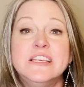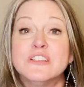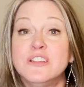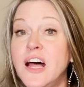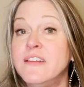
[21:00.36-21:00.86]
There's
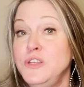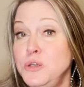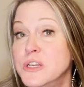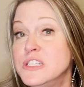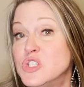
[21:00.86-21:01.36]
a lot of new
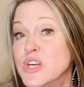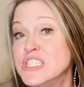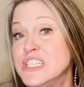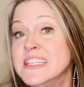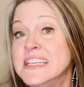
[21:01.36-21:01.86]

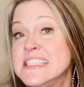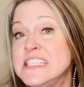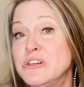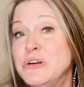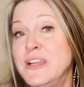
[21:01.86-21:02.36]
construction that's
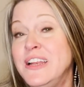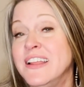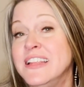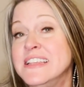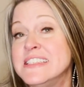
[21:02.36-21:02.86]
still going
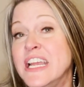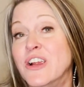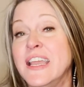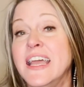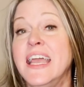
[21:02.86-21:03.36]
on in this
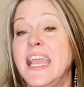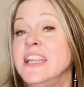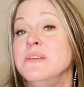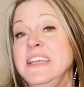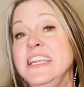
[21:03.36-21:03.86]
area, and
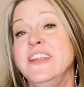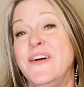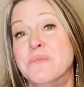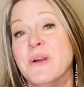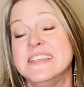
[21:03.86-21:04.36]
the median
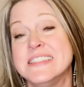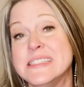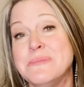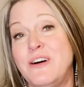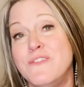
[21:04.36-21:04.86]
home price
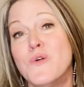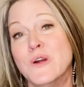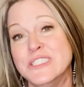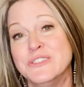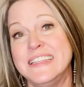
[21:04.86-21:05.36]
is about
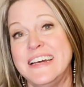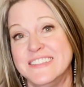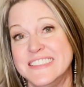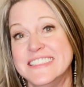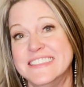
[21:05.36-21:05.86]

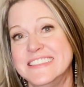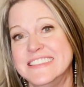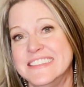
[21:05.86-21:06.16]
$400,000.